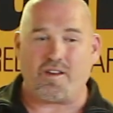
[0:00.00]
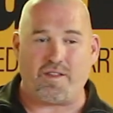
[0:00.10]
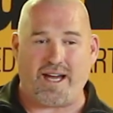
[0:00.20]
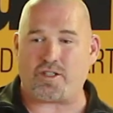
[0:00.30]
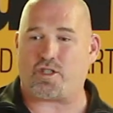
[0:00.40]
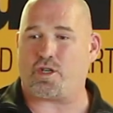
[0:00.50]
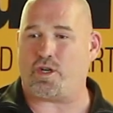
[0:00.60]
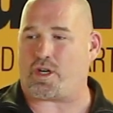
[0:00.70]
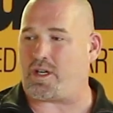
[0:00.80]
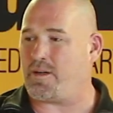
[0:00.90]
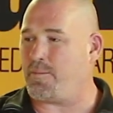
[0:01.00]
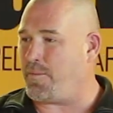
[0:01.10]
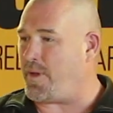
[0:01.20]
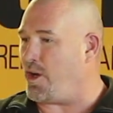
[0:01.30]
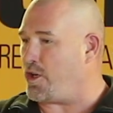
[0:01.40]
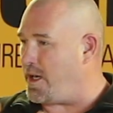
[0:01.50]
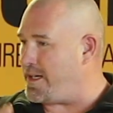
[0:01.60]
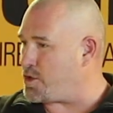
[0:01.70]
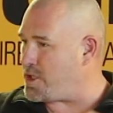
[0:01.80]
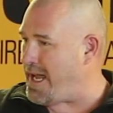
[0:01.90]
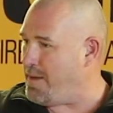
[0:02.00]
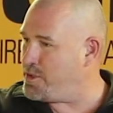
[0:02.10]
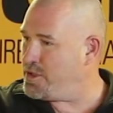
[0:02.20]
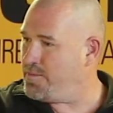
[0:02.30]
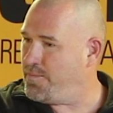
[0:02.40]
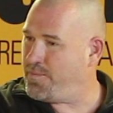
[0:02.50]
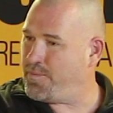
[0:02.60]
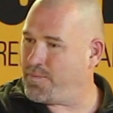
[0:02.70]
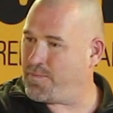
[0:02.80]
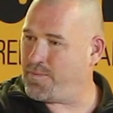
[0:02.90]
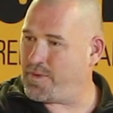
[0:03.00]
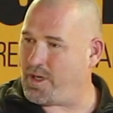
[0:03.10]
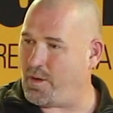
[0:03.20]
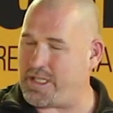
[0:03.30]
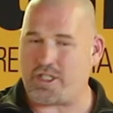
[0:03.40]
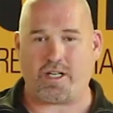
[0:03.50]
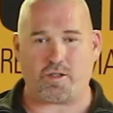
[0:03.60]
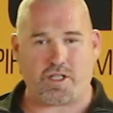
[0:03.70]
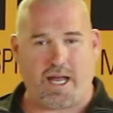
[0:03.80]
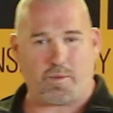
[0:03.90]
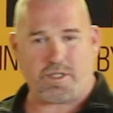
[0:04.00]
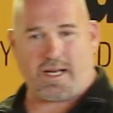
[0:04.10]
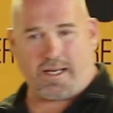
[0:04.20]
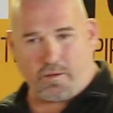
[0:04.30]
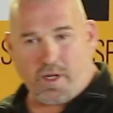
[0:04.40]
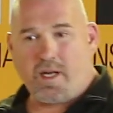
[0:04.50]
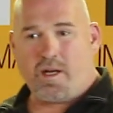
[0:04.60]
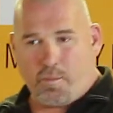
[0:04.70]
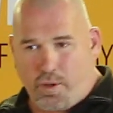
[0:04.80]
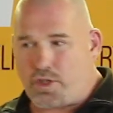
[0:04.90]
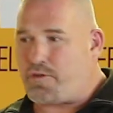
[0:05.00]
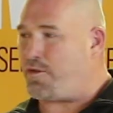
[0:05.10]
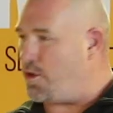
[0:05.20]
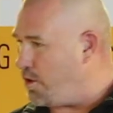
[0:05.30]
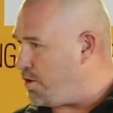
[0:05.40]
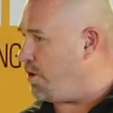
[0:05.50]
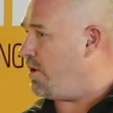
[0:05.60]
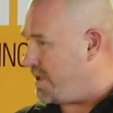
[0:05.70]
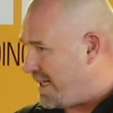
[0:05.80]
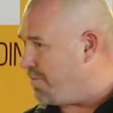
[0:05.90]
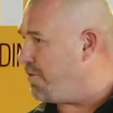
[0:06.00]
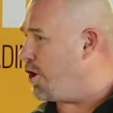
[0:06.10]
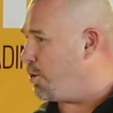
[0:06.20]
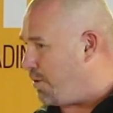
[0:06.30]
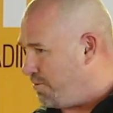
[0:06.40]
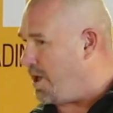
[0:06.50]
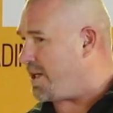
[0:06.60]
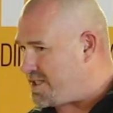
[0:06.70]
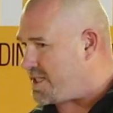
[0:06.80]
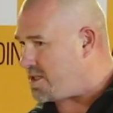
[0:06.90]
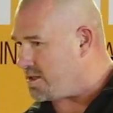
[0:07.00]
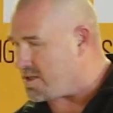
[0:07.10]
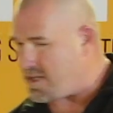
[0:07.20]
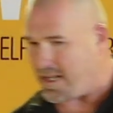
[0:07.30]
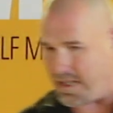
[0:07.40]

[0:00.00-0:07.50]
That took a lot of little steps, you know, and each little step was that little push further in the envelope of my existence.